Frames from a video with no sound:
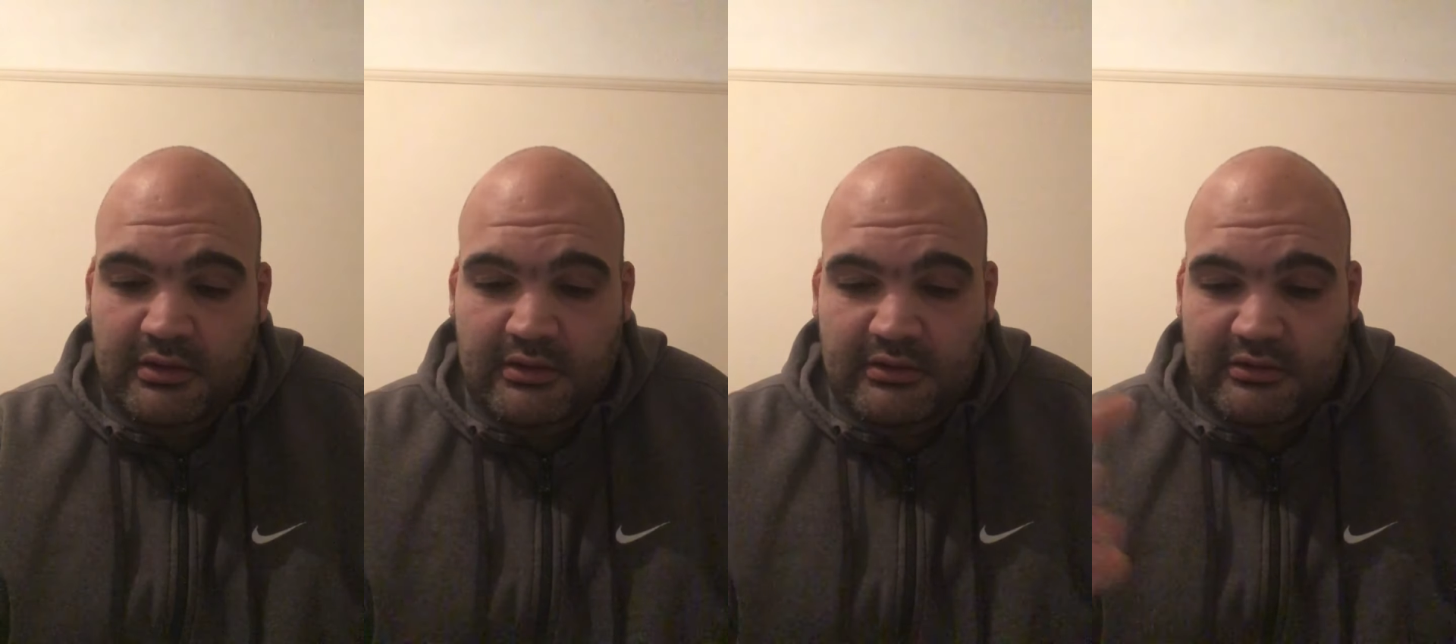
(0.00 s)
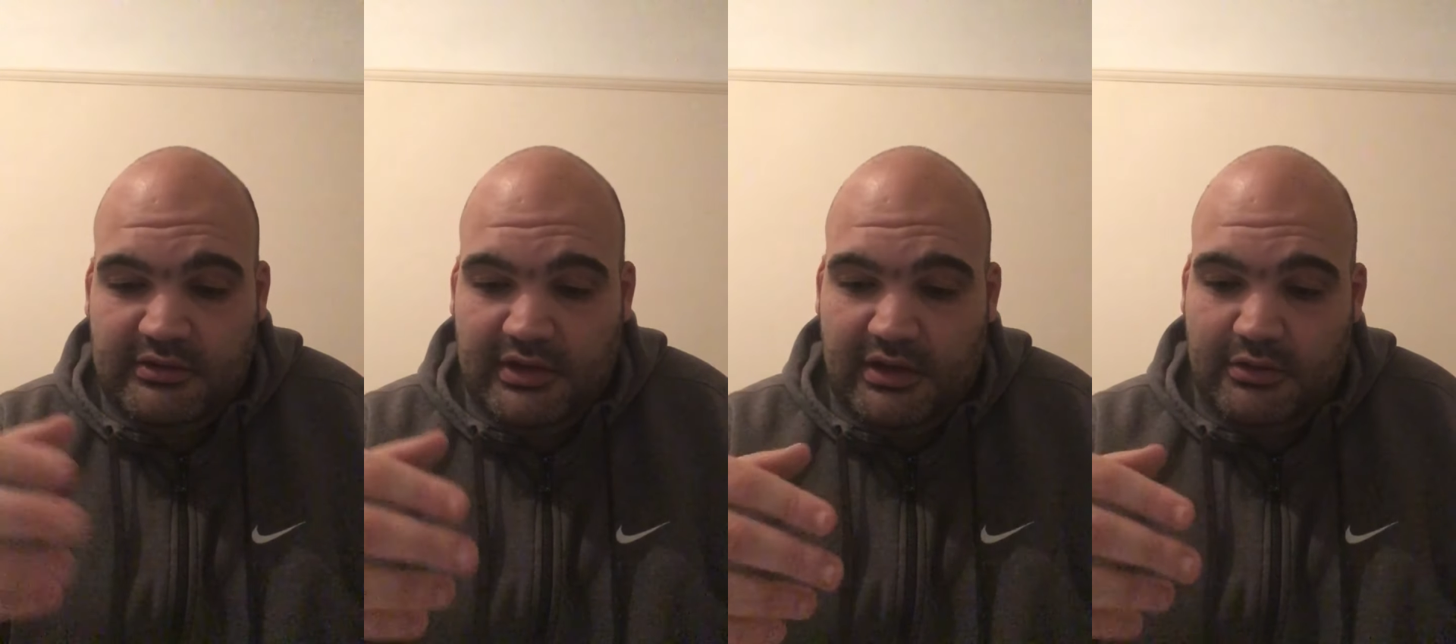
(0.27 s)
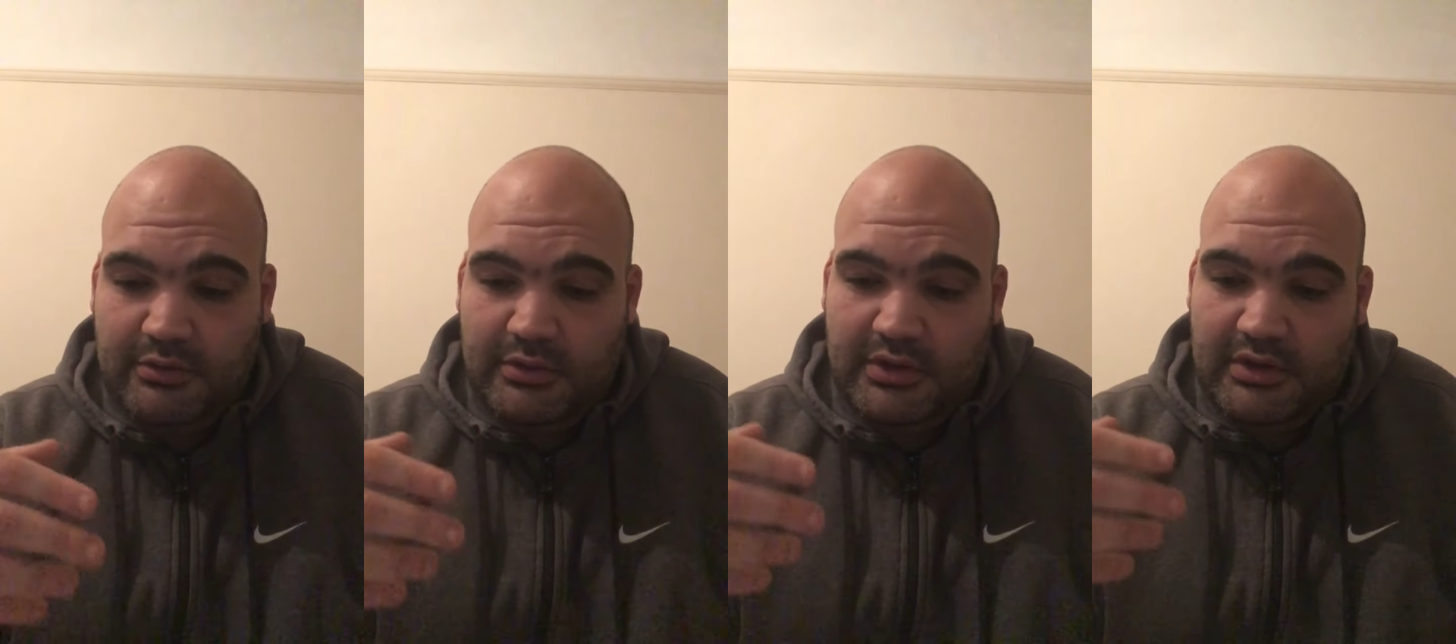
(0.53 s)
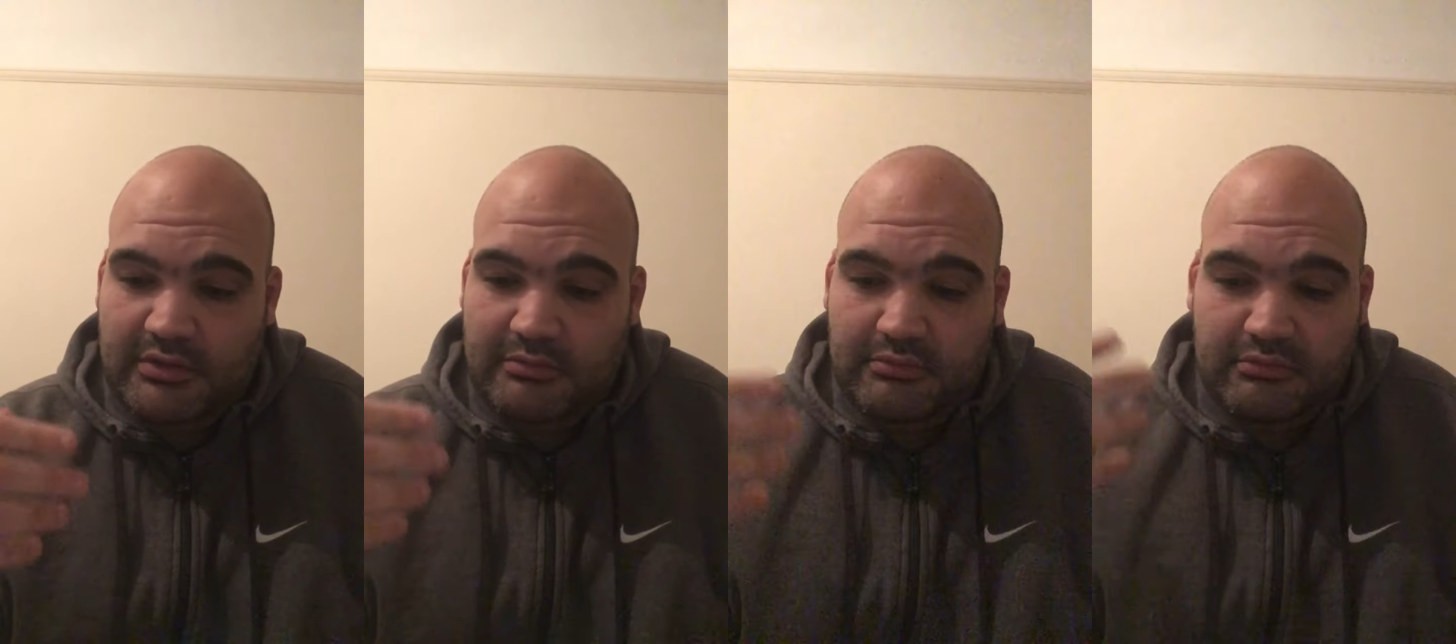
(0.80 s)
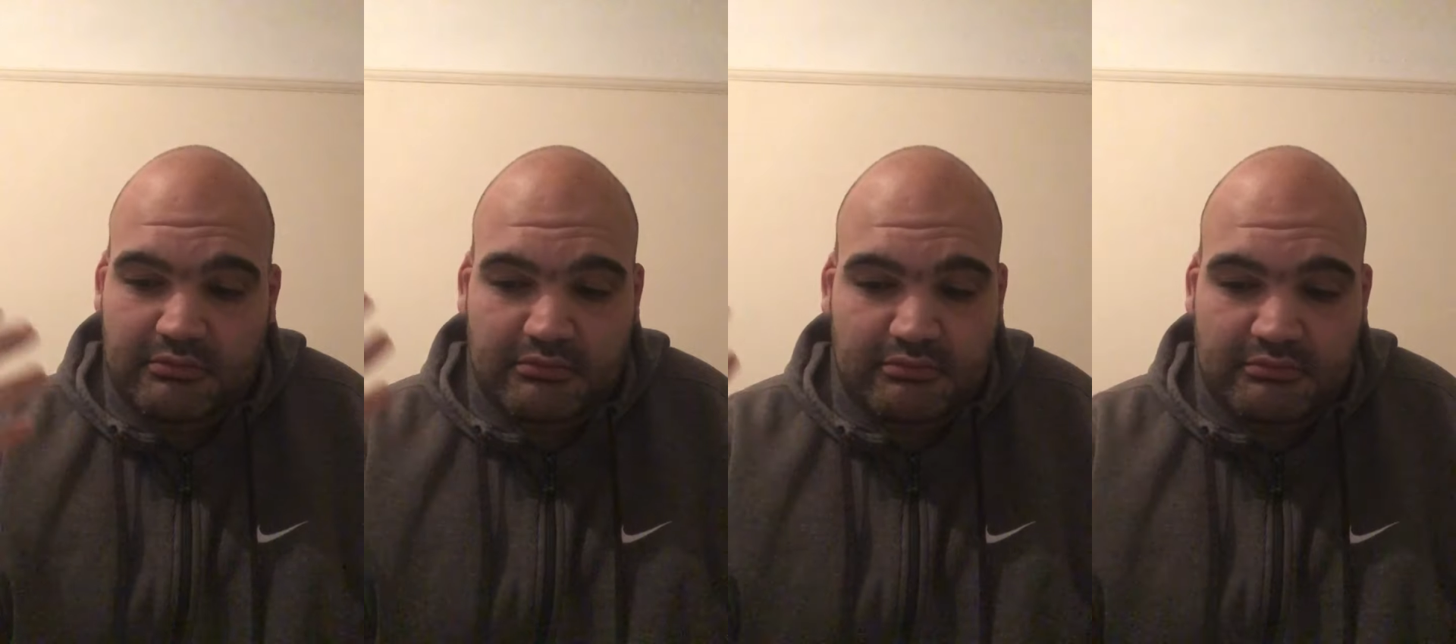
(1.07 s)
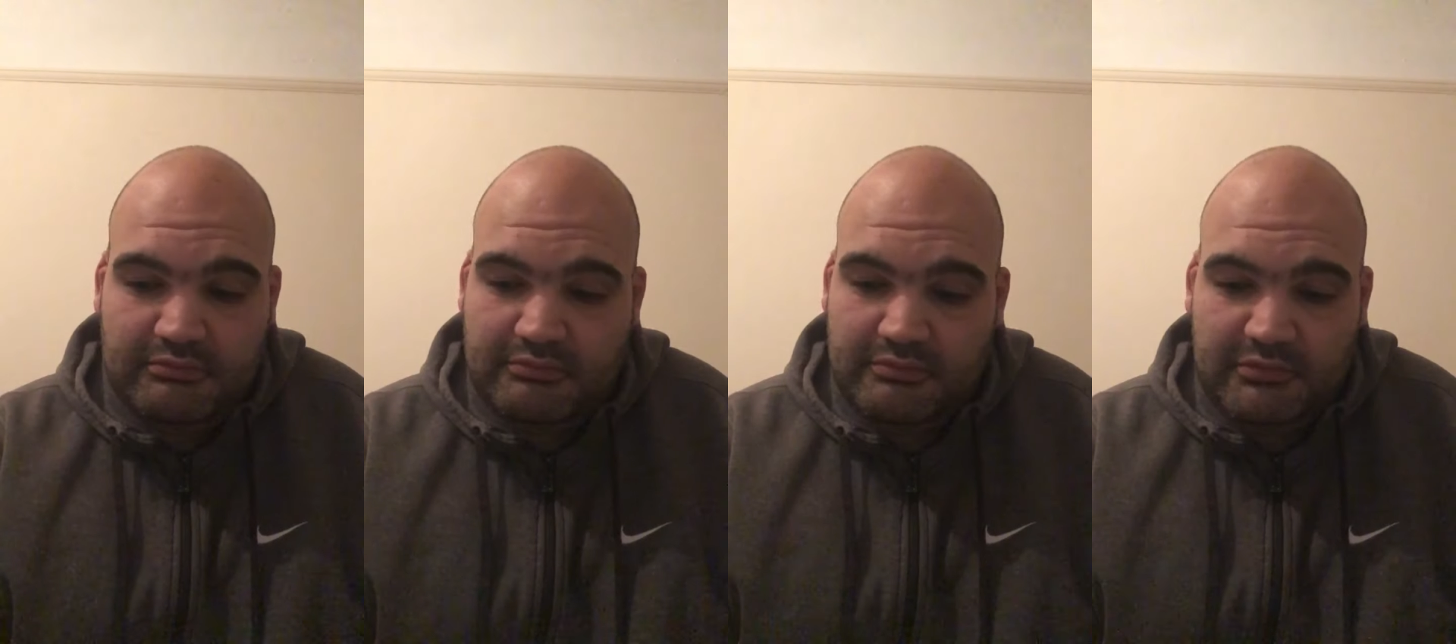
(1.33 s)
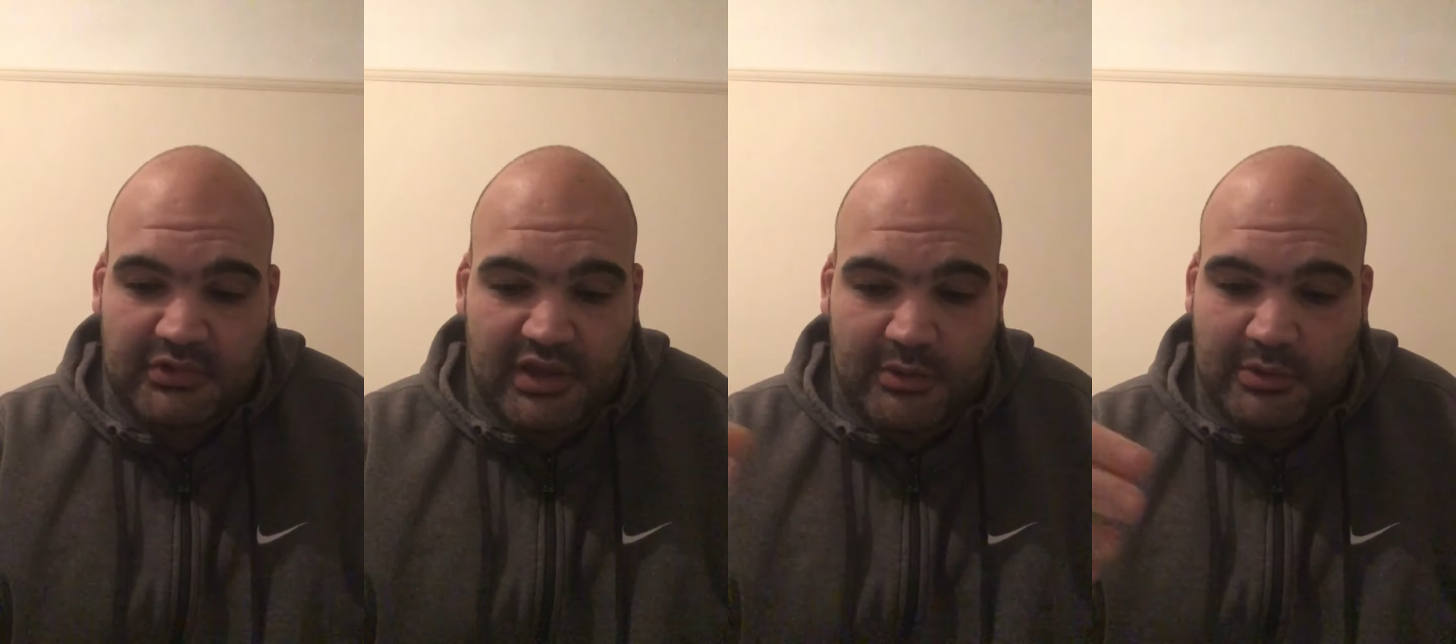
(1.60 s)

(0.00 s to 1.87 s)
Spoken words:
So yeah,